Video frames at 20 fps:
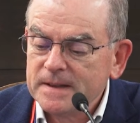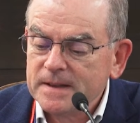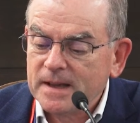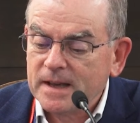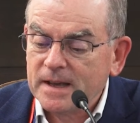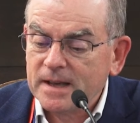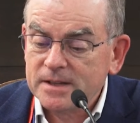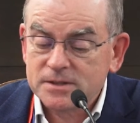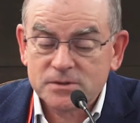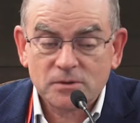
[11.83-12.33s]

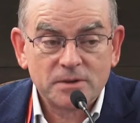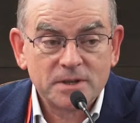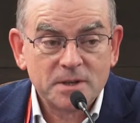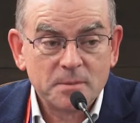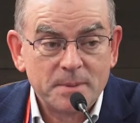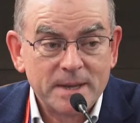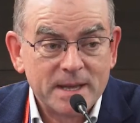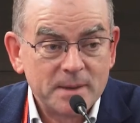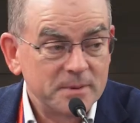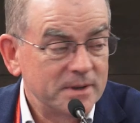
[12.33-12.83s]
It's only a
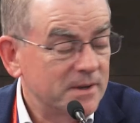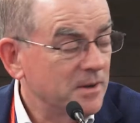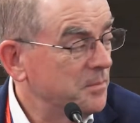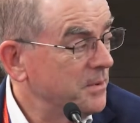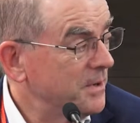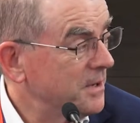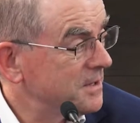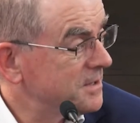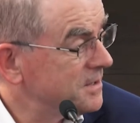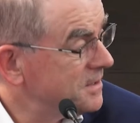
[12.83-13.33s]
baby
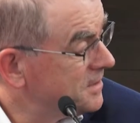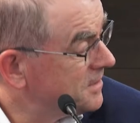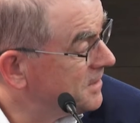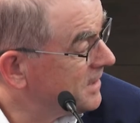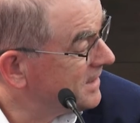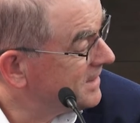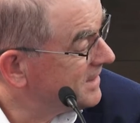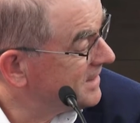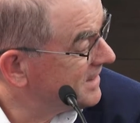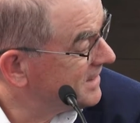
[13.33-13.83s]
compared to, I
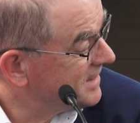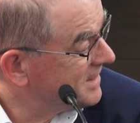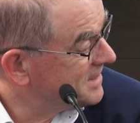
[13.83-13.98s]
think,